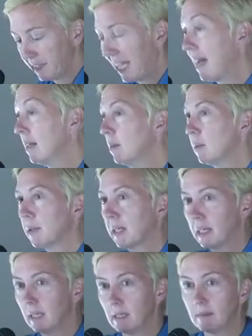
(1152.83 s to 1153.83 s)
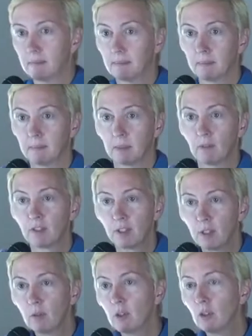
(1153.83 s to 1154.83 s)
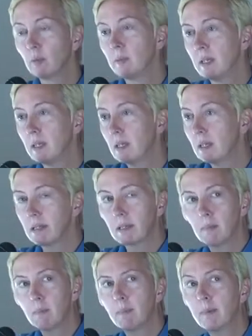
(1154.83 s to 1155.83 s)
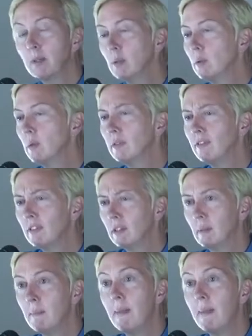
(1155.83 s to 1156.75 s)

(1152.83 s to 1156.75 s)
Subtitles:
calibrated for you to be this beautiful,